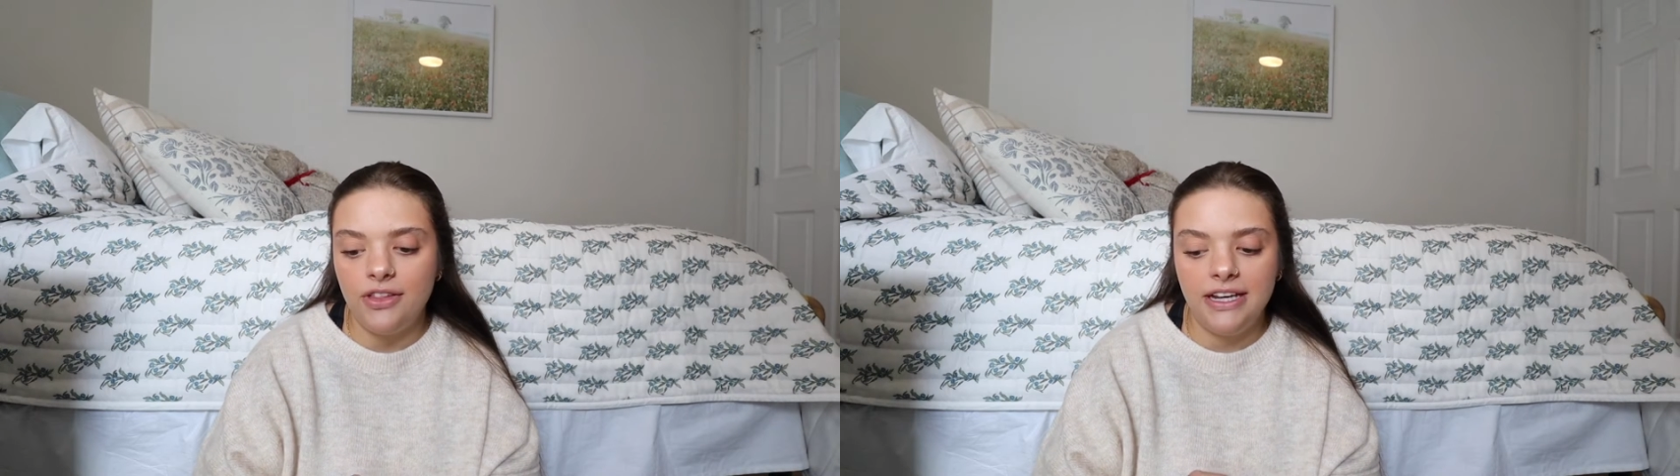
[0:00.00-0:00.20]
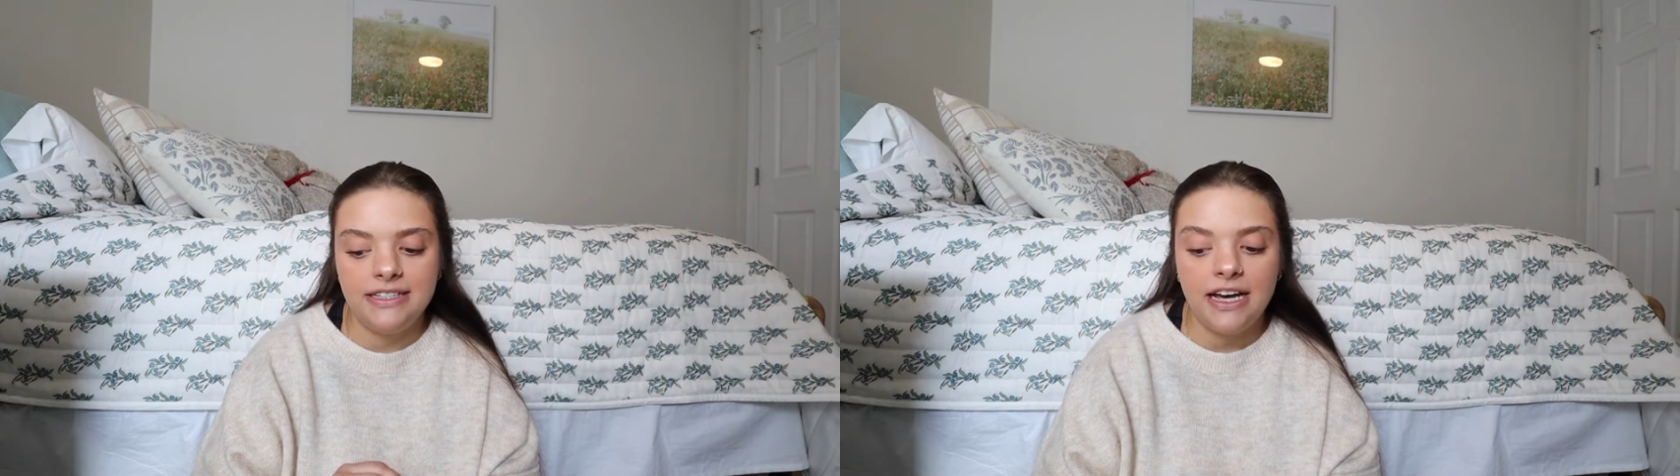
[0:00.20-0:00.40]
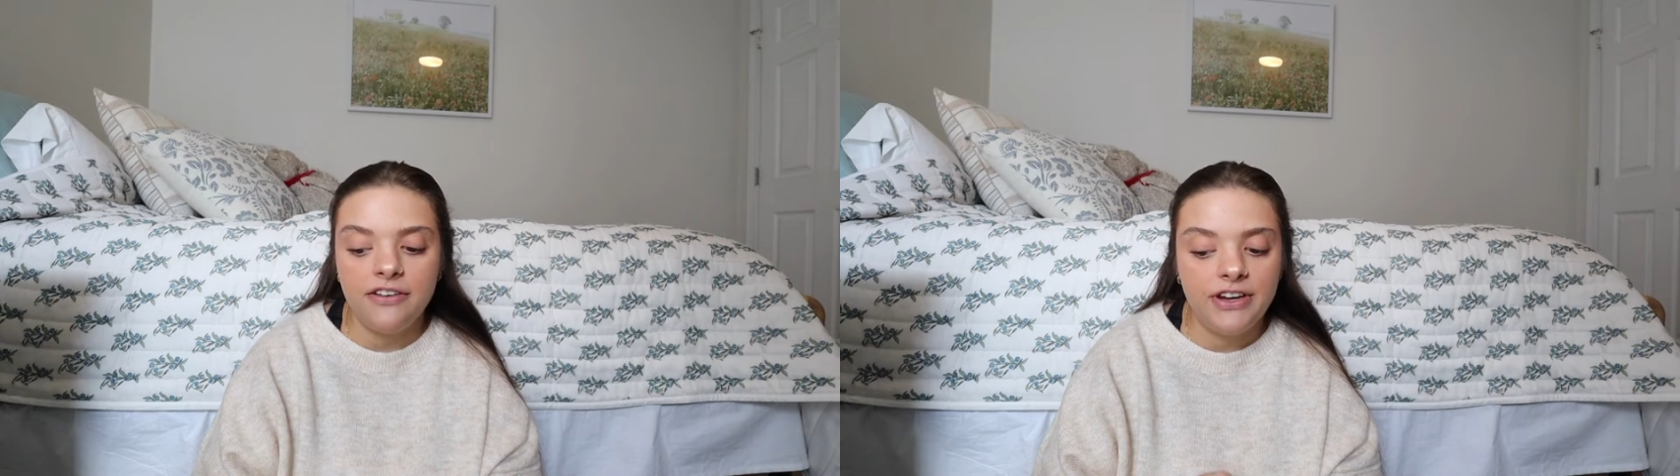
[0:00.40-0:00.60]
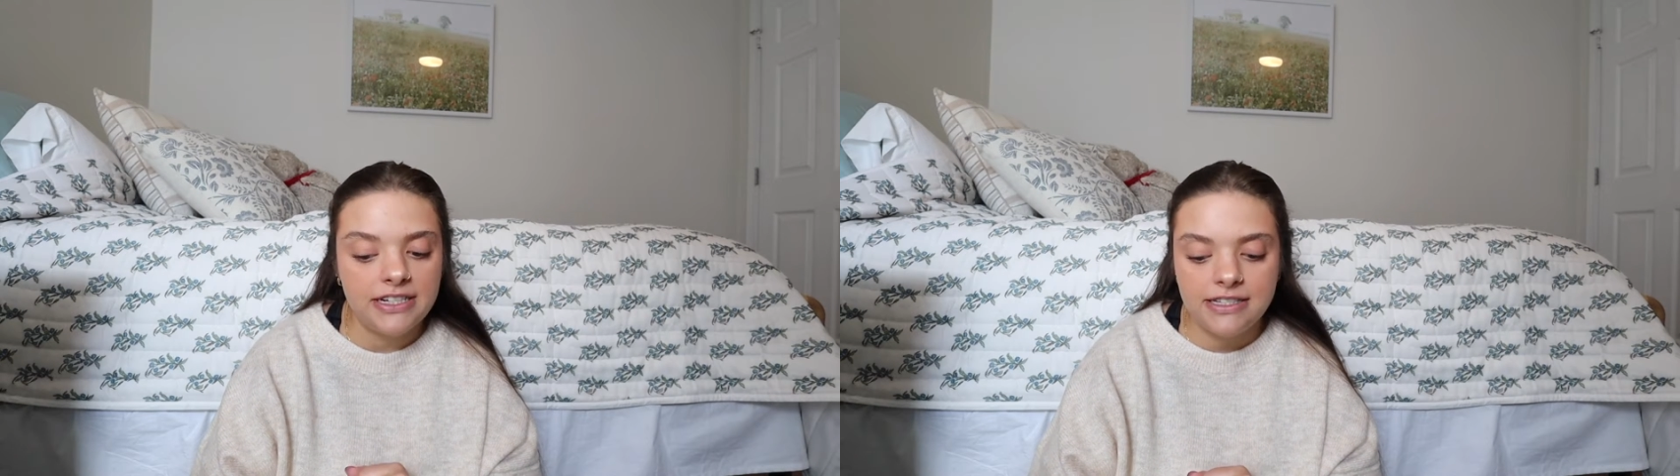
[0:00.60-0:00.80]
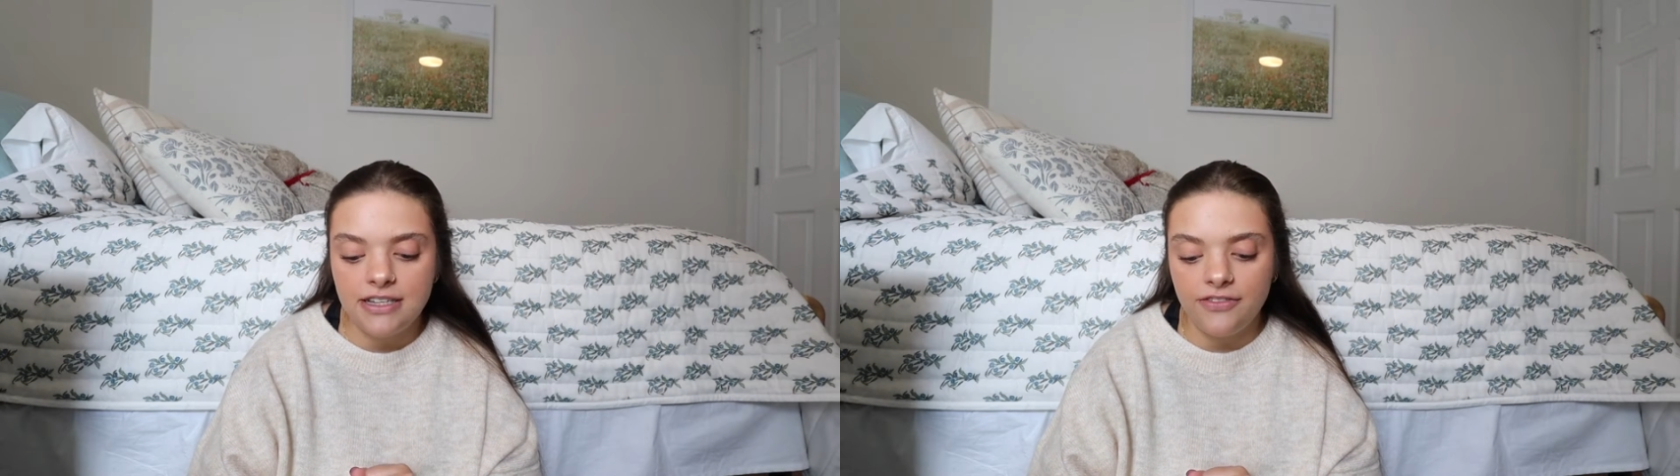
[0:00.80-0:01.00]
like side
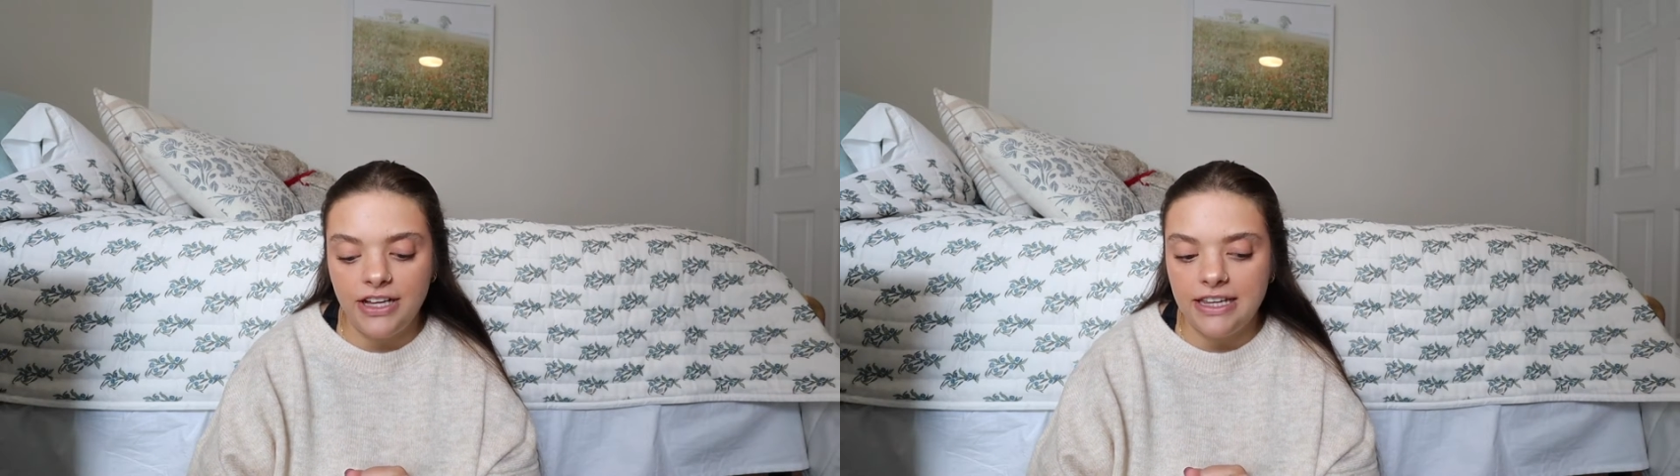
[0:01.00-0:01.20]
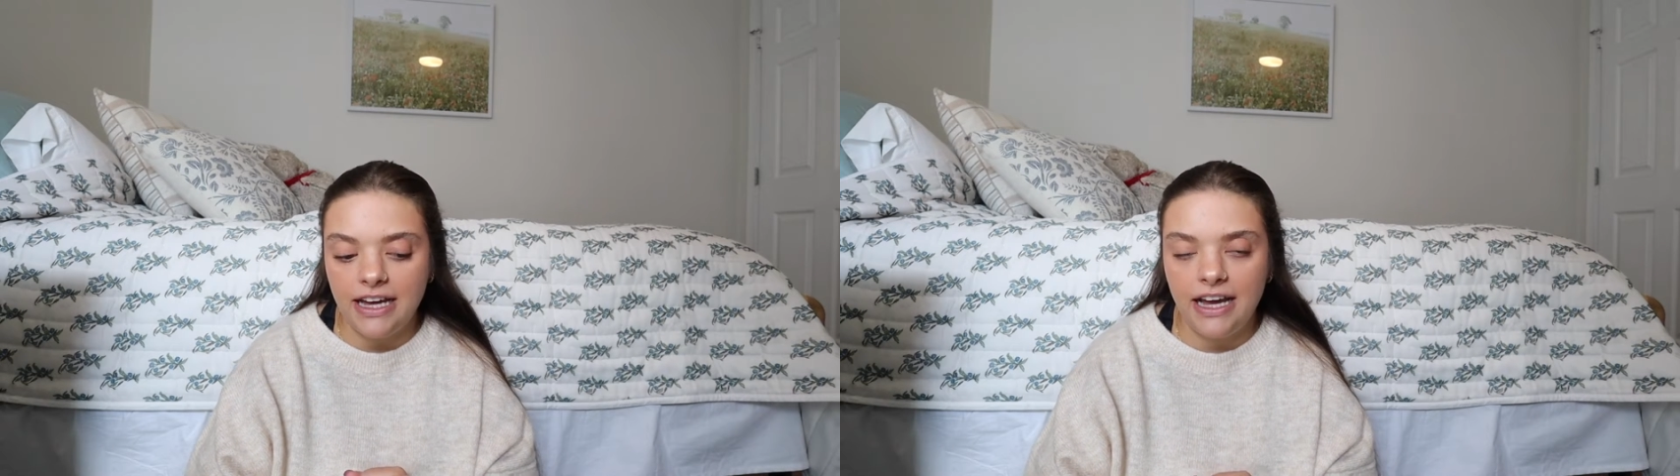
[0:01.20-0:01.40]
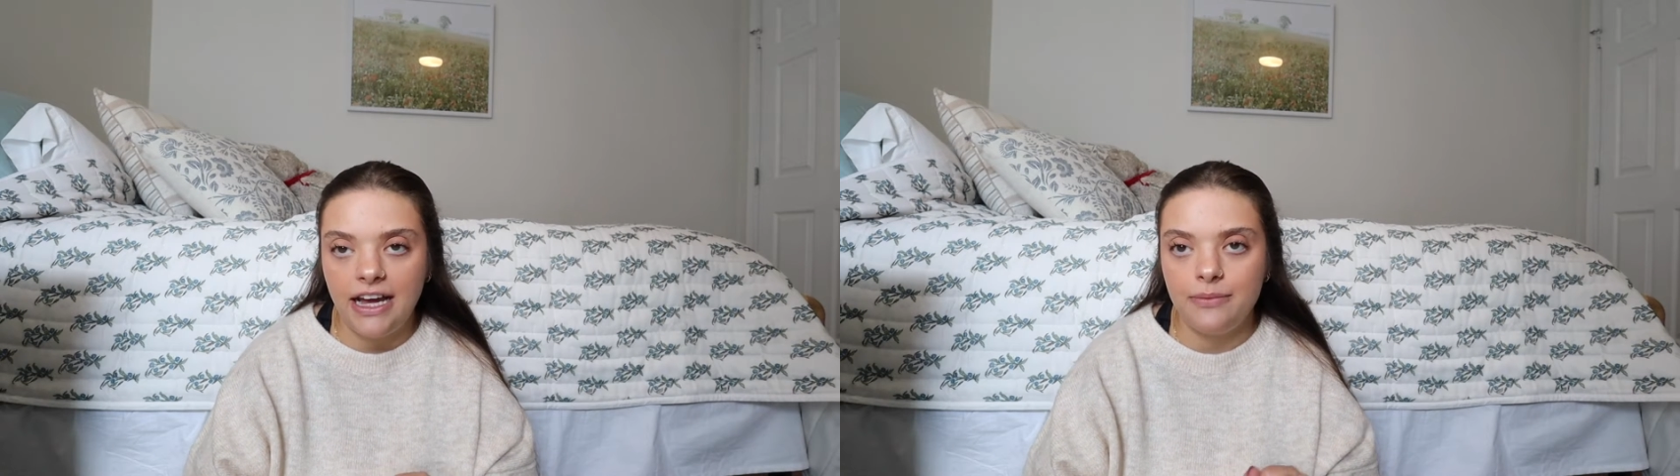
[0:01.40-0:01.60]
effects and stuff like that,